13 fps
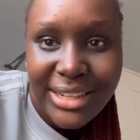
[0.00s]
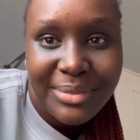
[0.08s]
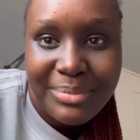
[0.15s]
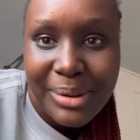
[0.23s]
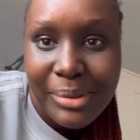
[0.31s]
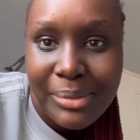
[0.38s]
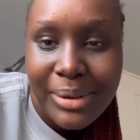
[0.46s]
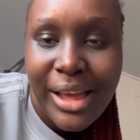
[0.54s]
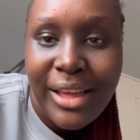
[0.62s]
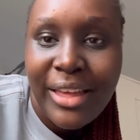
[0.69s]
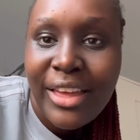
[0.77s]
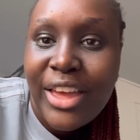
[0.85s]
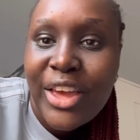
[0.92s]
and blah blah blah.
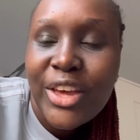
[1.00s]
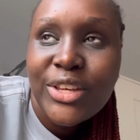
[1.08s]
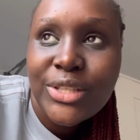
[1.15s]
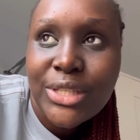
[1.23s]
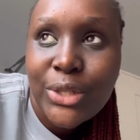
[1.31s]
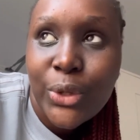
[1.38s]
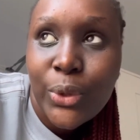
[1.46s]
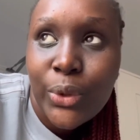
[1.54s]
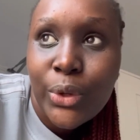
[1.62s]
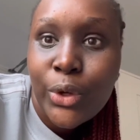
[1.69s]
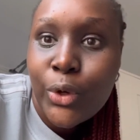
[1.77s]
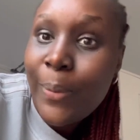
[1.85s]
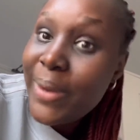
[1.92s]
So
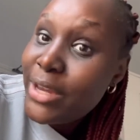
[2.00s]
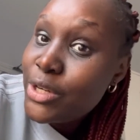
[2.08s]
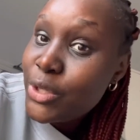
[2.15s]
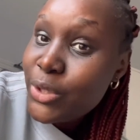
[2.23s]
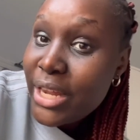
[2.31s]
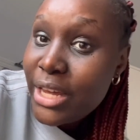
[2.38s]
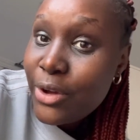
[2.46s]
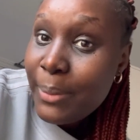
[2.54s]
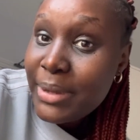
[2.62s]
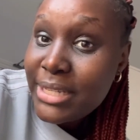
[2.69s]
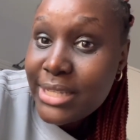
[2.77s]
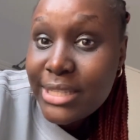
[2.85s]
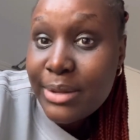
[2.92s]
make sure to like,
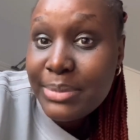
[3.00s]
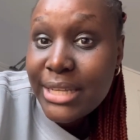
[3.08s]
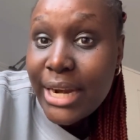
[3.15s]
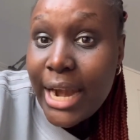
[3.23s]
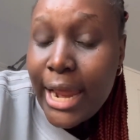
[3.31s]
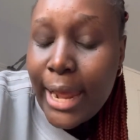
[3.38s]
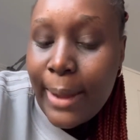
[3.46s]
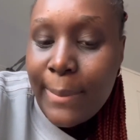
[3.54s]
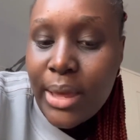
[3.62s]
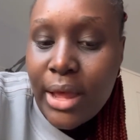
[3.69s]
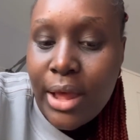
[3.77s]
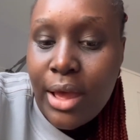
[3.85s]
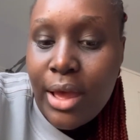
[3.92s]
comment and subscribe,
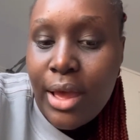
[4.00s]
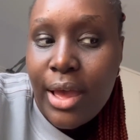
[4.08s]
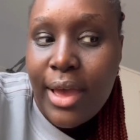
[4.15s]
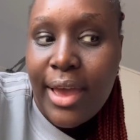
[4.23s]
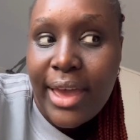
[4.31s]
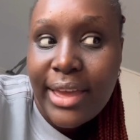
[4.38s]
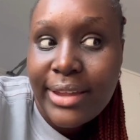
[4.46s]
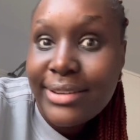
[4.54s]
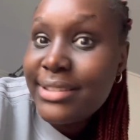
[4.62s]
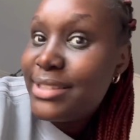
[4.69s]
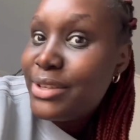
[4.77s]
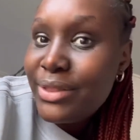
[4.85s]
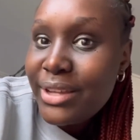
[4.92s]
and
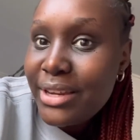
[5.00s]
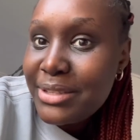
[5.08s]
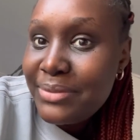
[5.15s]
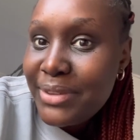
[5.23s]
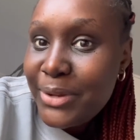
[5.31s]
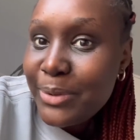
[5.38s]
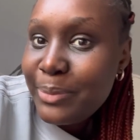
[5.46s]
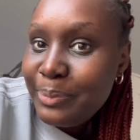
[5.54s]
see you in the next video.